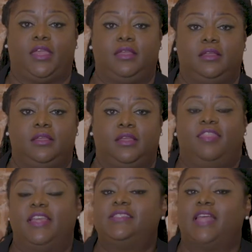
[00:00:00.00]
3.
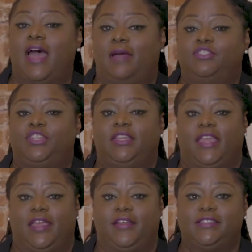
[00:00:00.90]
This
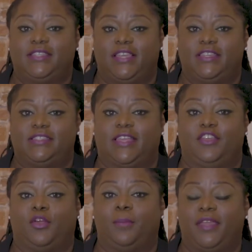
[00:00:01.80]
option
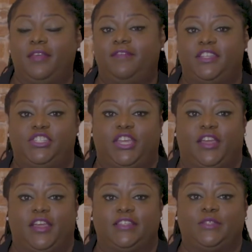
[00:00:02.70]
guarantees that your
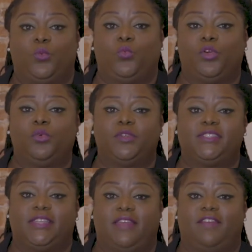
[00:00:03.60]
beneficiaries
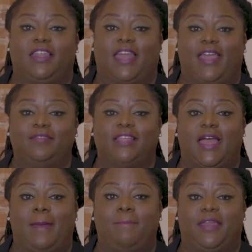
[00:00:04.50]
will receive a
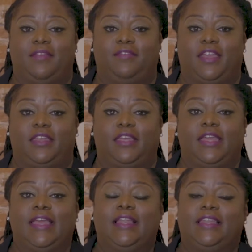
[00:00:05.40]
lifetime
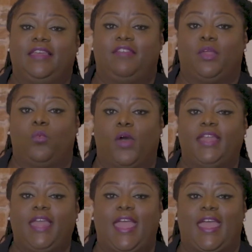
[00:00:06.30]
benefit,
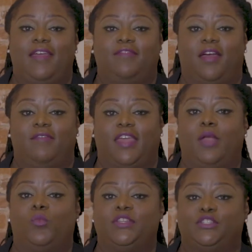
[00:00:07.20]
leaving 1/2
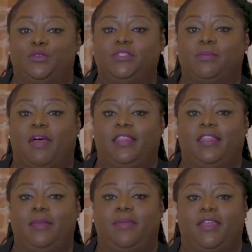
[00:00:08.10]
of that
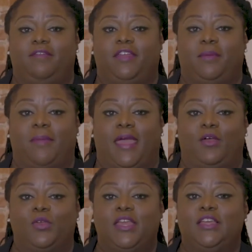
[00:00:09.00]
reduced monthly benefit
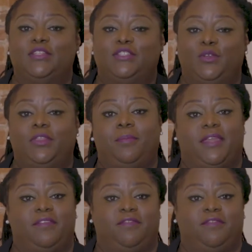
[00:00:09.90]
amount to the